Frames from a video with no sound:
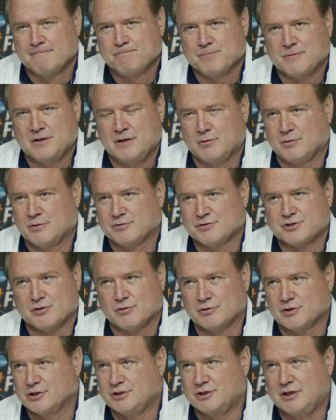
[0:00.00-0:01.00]
You know, we were
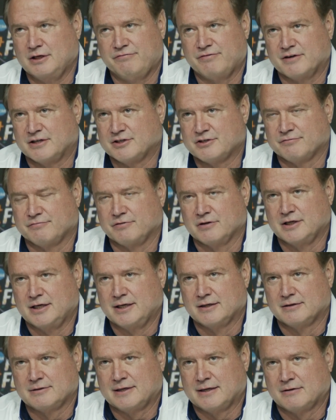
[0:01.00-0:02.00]
so good defensively,
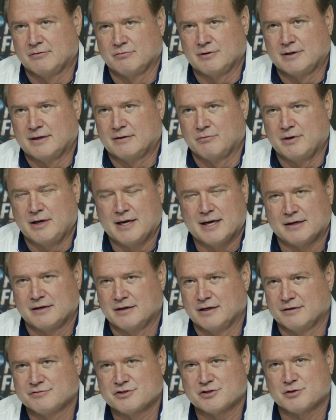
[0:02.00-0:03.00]
and we had
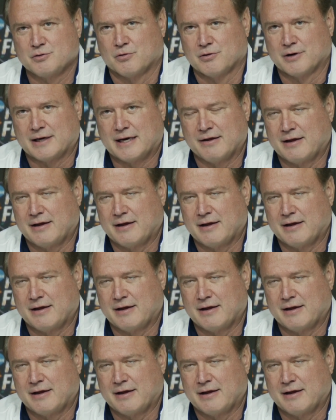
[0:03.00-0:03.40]
enough scoring.